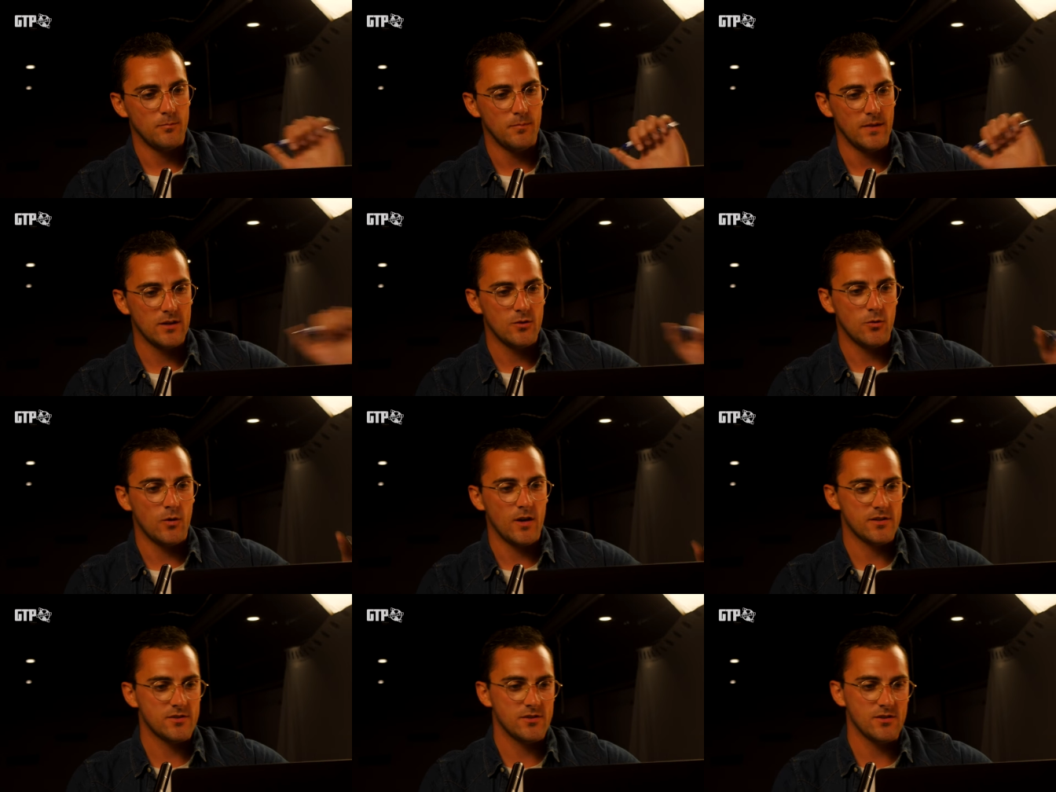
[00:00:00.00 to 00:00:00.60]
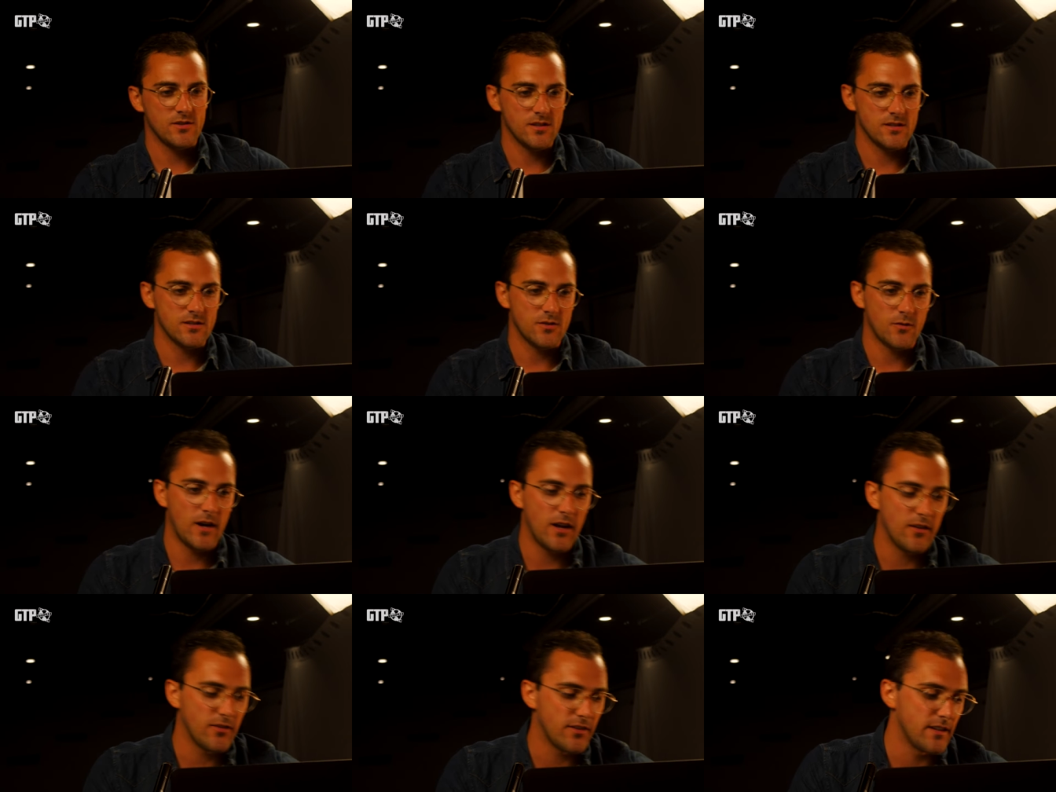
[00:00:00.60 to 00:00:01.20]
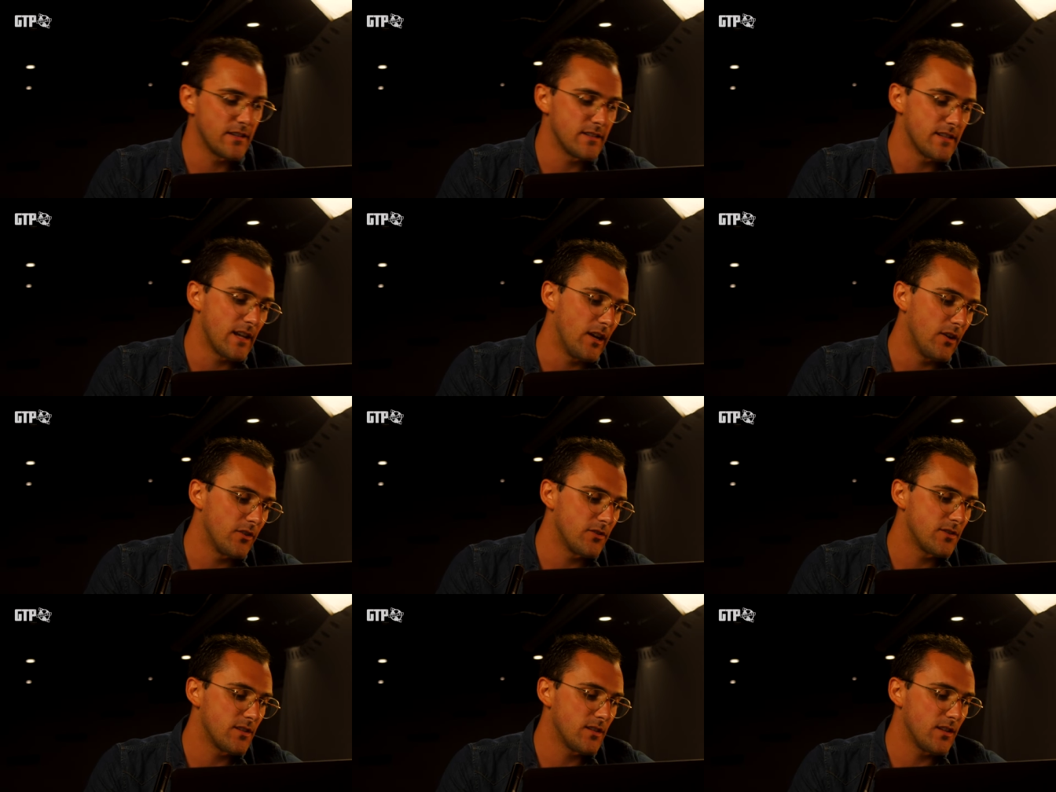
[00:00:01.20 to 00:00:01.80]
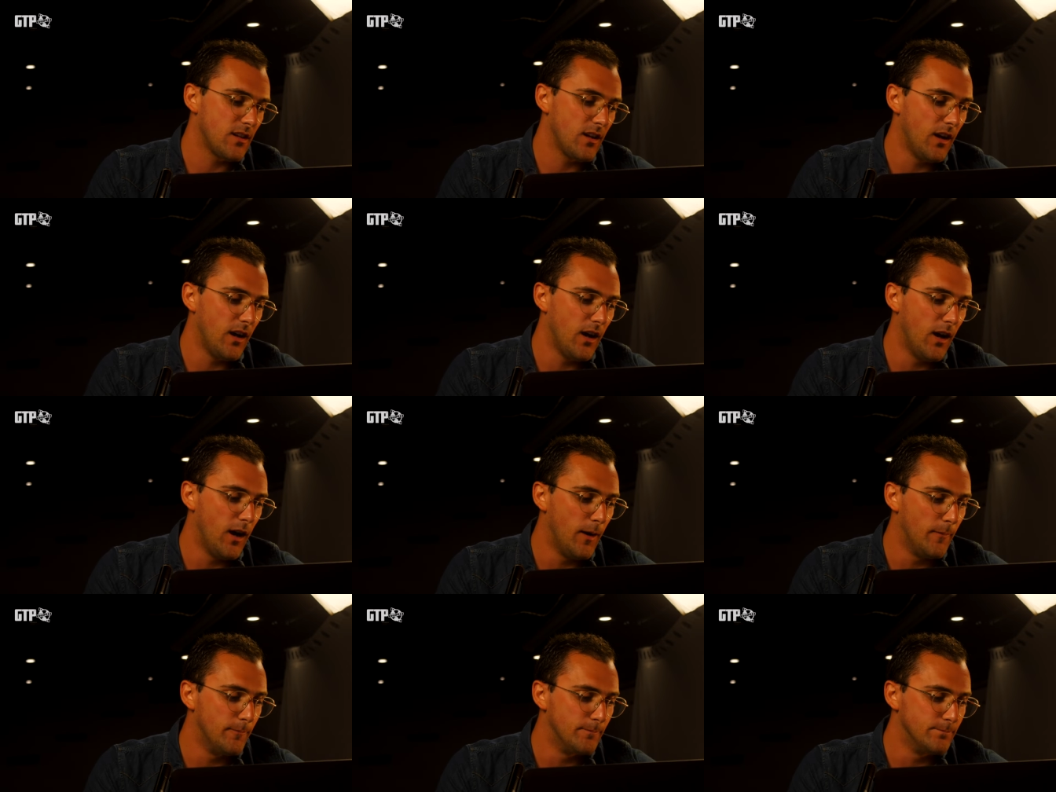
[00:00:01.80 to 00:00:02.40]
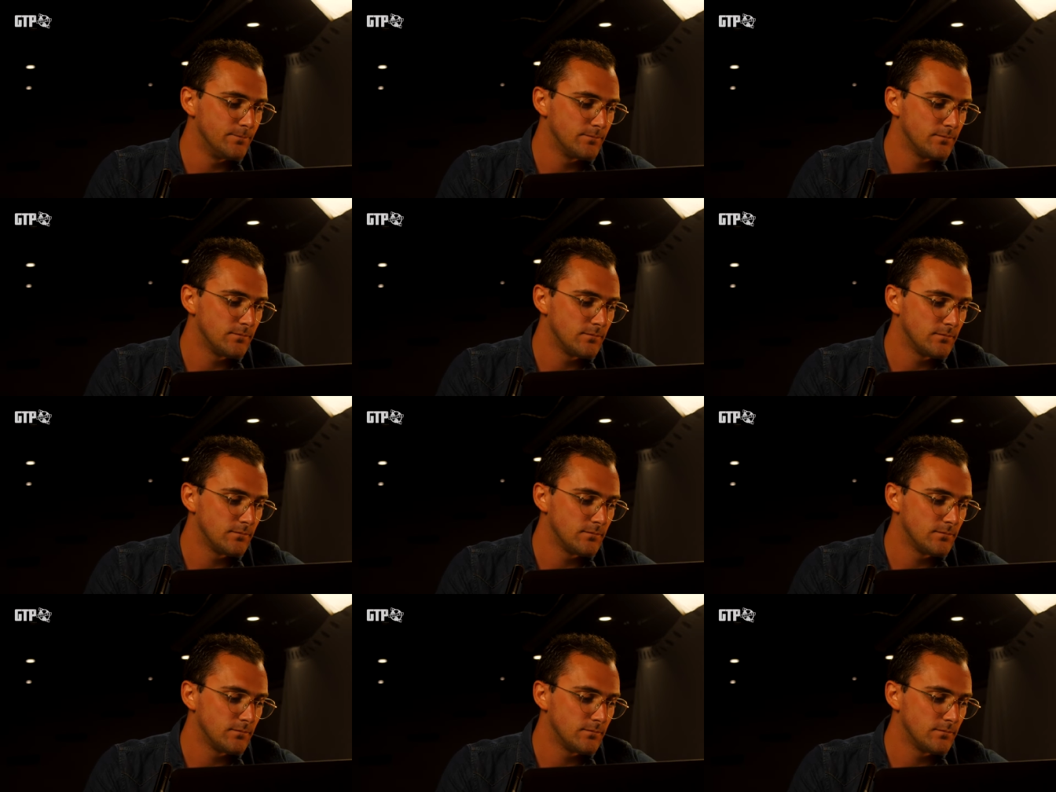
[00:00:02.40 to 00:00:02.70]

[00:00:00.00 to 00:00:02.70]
big question, just to round things out. Um,